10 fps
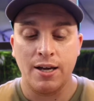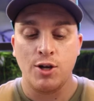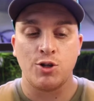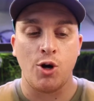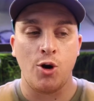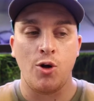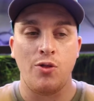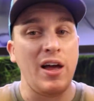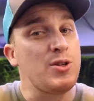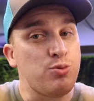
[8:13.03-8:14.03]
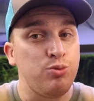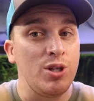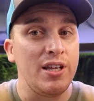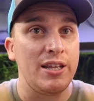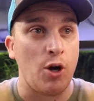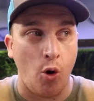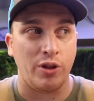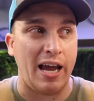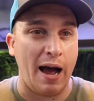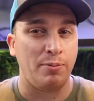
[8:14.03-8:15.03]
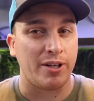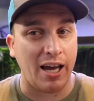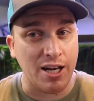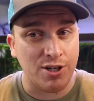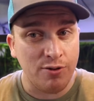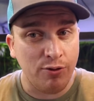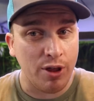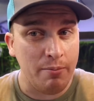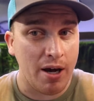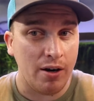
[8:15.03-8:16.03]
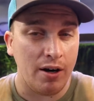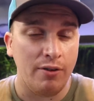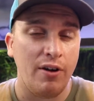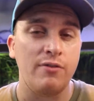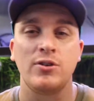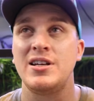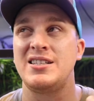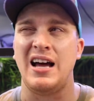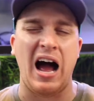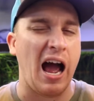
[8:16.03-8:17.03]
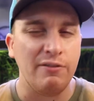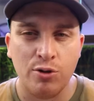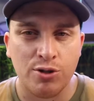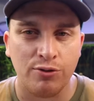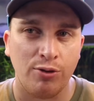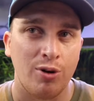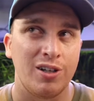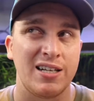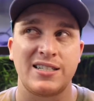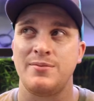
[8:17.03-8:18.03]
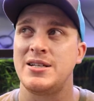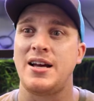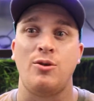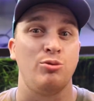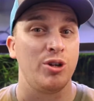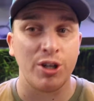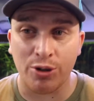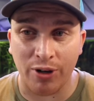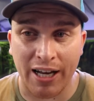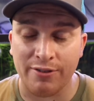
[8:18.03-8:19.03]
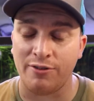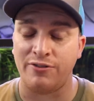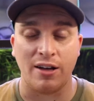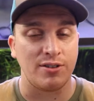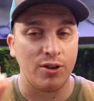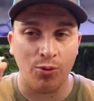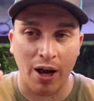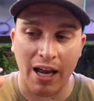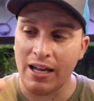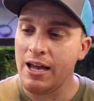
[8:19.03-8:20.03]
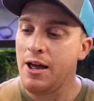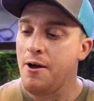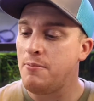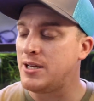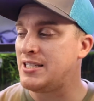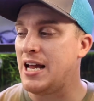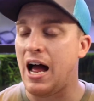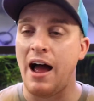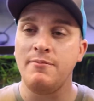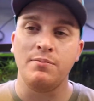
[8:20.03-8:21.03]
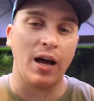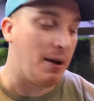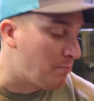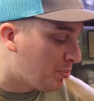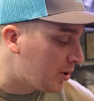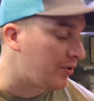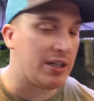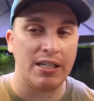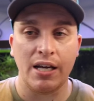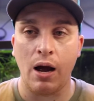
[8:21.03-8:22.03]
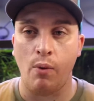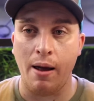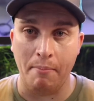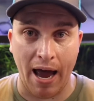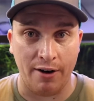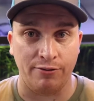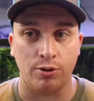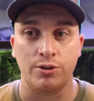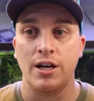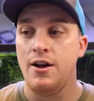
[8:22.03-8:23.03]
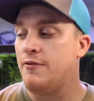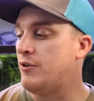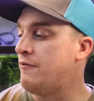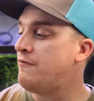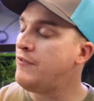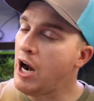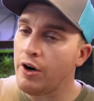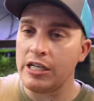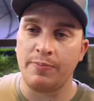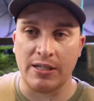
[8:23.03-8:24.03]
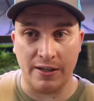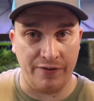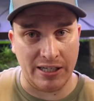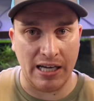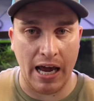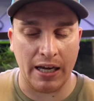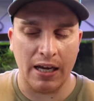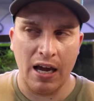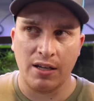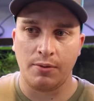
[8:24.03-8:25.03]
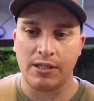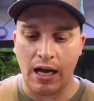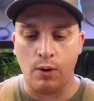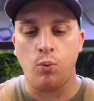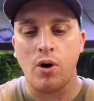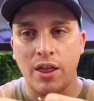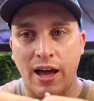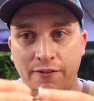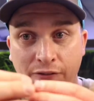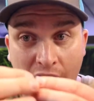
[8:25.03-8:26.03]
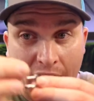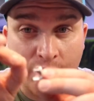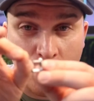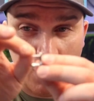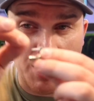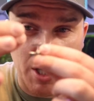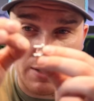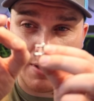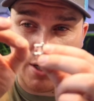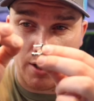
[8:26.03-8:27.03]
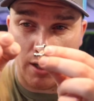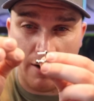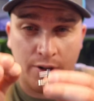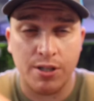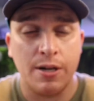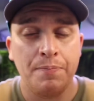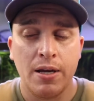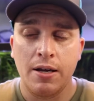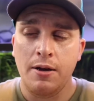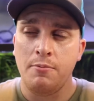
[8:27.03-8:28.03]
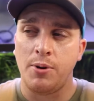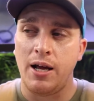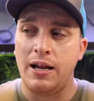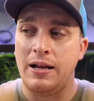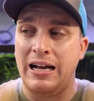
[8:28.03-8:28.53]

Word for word: So that's really the only application for the metal air valve, or at least that I've used it for, unless somebody's got really creative and found another way. But let's say I, I built the DIY manifold for a very specific tank because I wanted that fine-tuned adjustments on the levers. But